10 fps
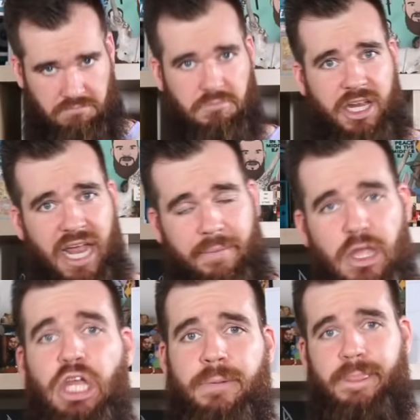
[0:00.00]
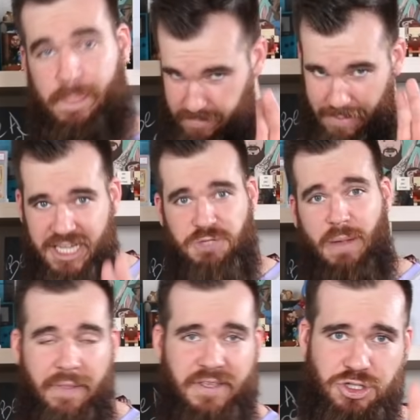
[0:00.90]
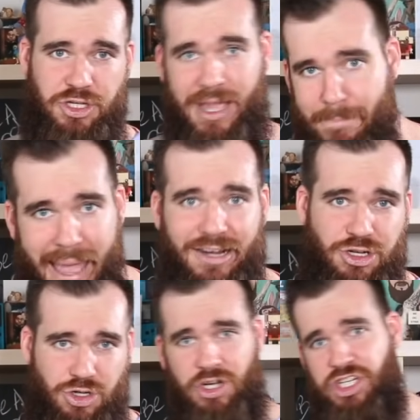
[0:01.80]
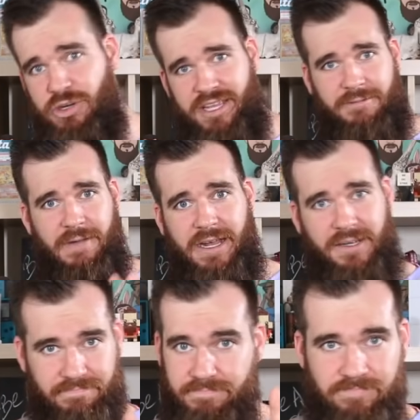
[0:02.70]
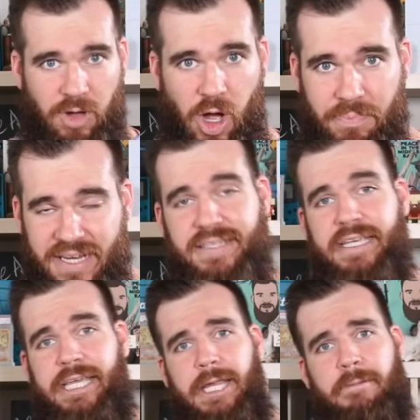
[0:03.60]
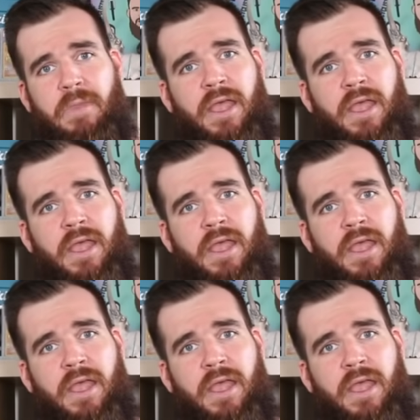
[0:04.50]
Okay, let me explain this to you, Matt and Joshua, you fucking hot bits of gear.